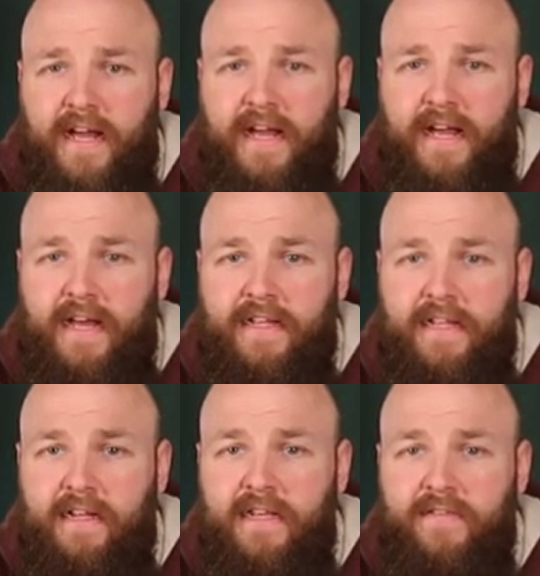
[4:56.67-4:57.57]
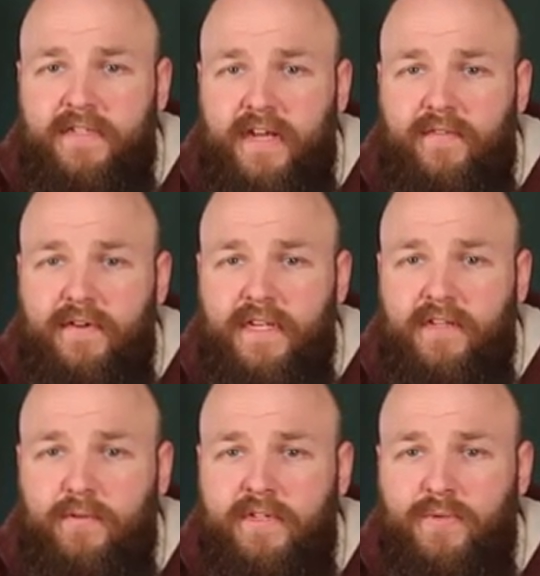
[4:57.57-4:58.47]
and he leaves
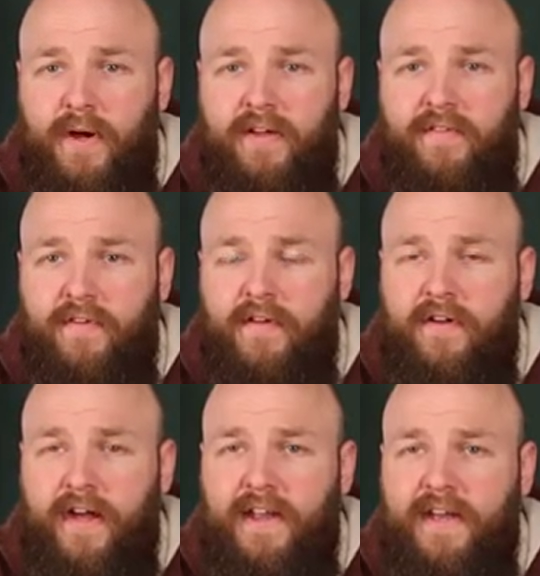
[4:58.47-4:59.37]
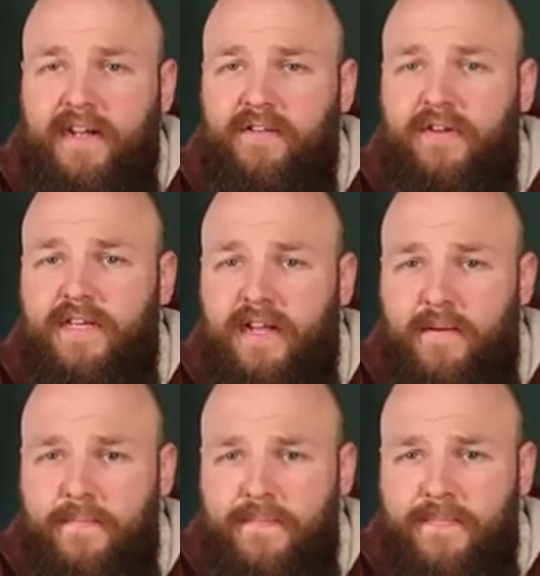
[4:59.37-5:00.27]
everything to his wife uh, Anna
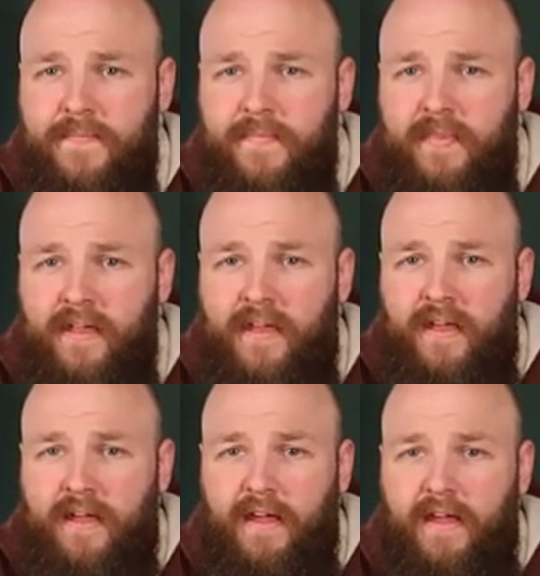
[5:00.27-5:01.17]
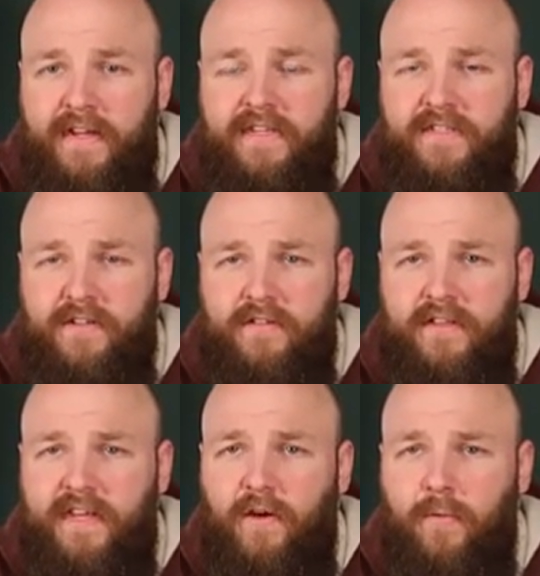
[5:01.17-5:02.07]
Katerina and his son
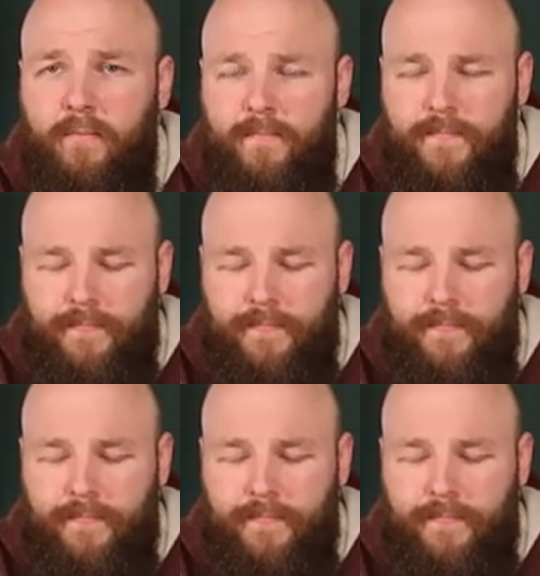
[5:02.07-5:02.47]
Guillaume.